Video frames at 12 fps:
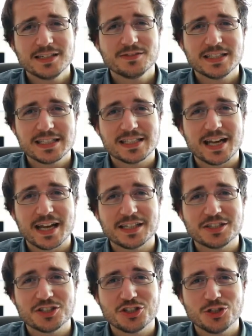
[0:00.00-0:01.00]

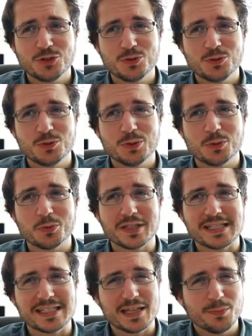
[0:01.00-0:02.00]
designed to
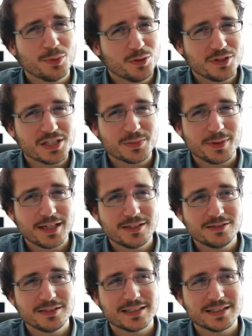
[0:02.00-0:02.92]
resemble a smile.